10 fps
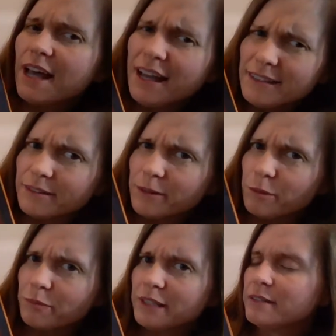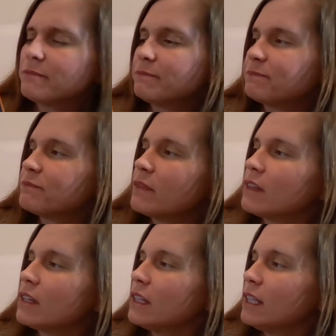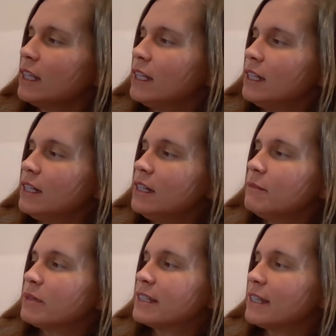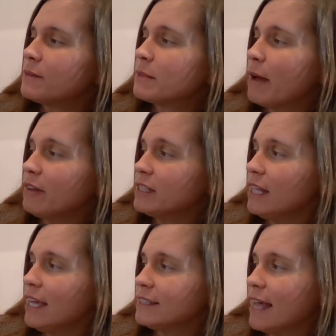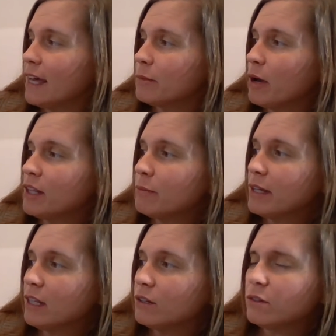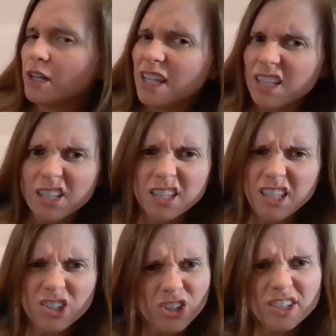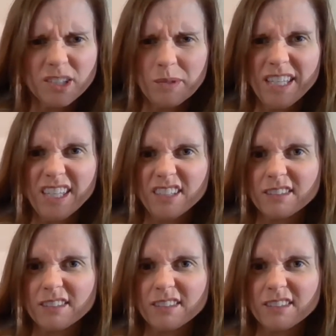eyes are open. But as he was about to lay his head upon the pillow, he heard a squeaking